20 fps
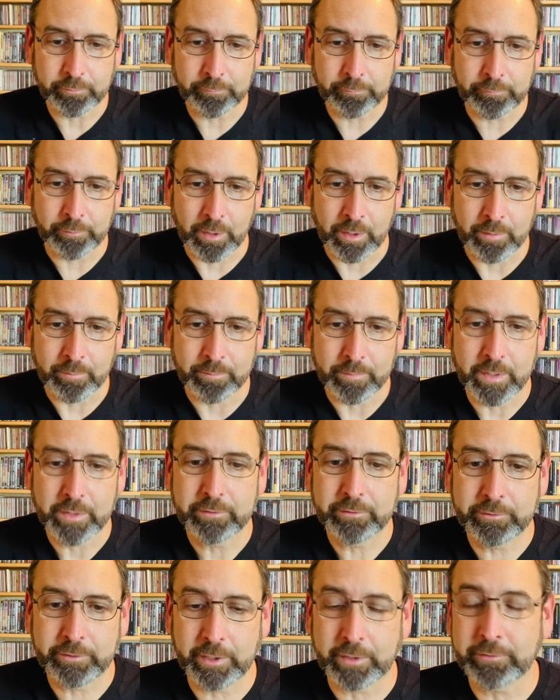from
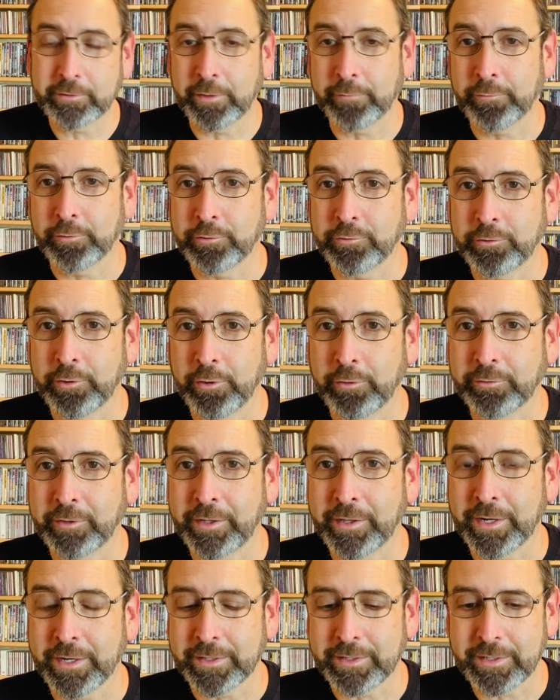six different shows in
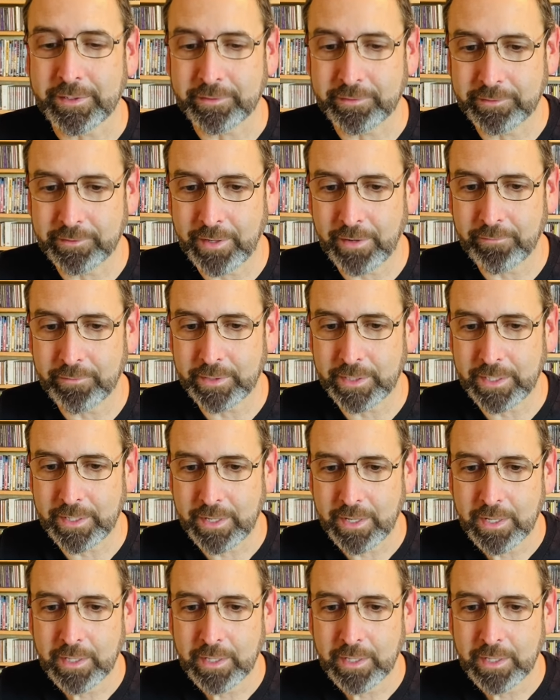1970.